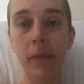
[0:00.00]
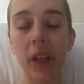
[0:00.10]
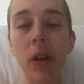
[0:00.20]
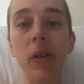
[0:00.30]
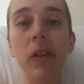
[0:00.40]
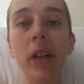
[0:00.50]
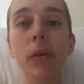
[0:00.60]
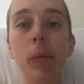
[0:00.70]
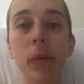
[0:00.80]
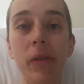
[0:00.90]
The universe
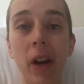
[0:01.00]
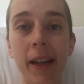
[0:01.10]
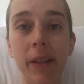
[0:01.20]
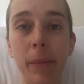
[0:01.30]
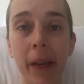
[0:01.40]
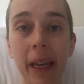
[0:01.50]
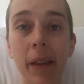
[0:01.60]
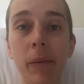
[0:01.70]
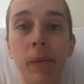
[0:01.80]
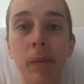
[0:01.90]
will provide me
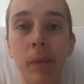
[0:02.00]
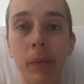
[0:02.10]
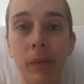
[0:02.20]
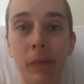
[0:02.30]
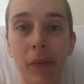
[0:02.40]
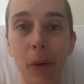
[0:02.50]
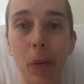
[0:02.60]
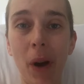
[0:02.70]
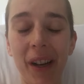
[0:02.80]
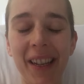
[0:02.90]

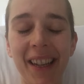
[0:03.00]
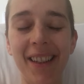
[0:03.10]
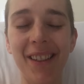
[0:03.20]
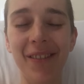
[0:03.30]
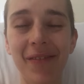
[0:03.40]
with what I need.